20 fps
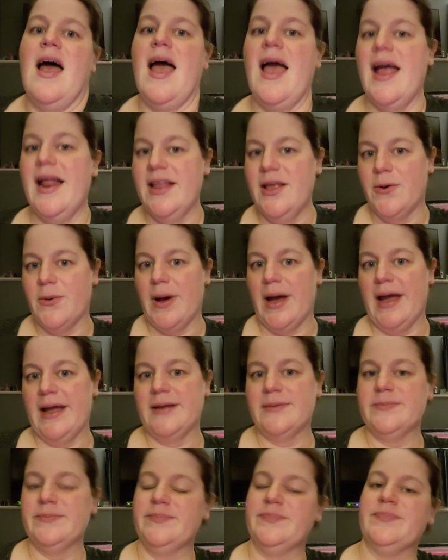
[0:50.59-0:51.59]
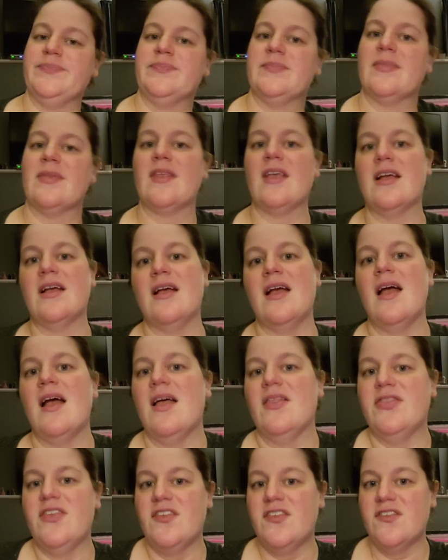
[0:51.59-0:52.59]
Anyway,
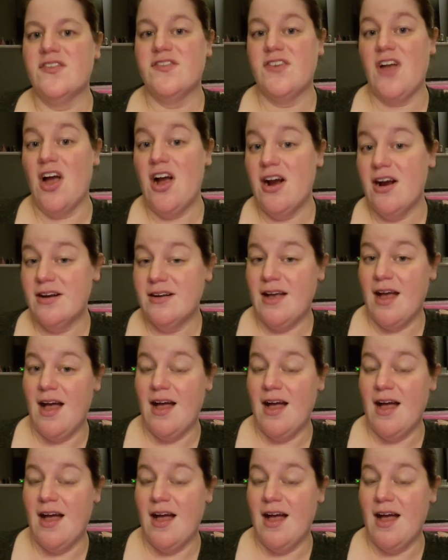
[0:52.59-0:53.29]
the start